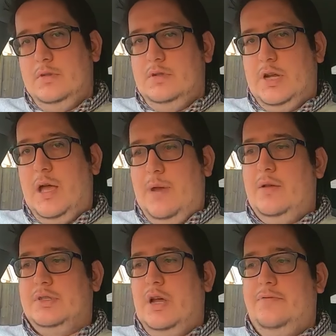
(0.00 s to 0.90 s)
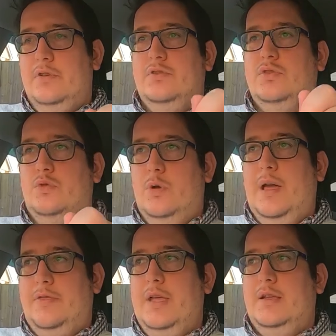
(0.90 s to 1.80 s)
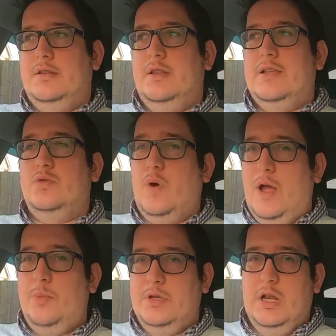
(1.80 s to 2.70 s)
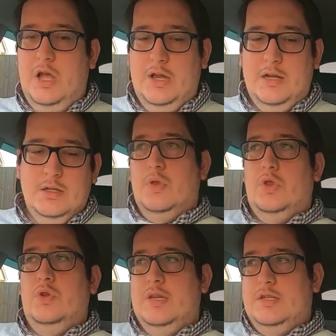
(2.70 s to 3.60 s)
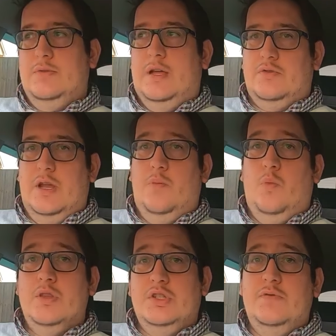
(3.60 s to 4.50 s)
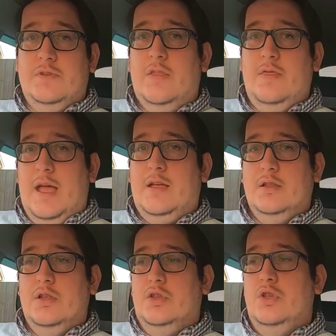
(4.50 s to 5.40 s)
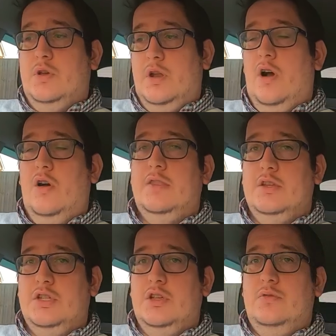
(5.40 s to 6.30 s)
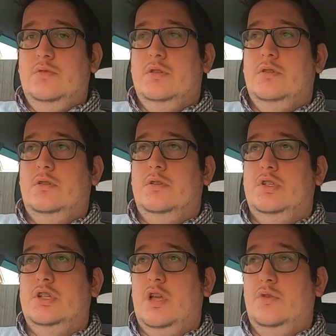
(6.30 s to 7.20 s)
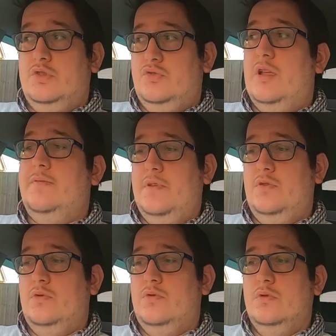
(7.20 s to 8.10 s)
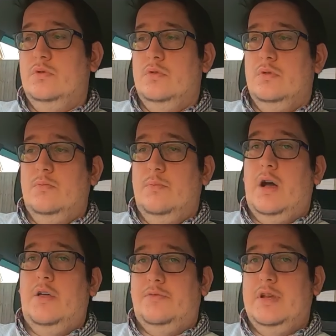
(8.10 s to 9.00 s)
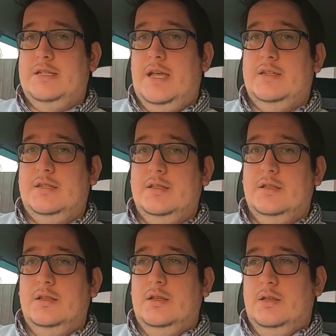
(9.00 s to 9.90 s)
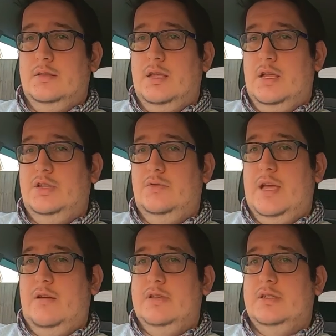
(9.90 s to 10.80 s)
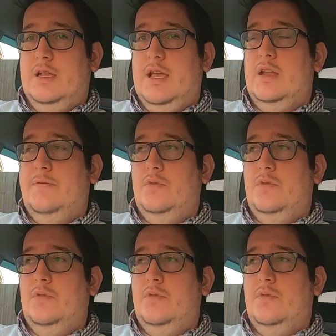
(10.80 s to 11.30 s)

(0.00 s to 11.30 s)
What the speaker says: chat about stuff and talk about things, and that's all helping you learning. You need to do that training. Once you've done that, you can either choose to go straight for your part 3 test. The issue there is, again, if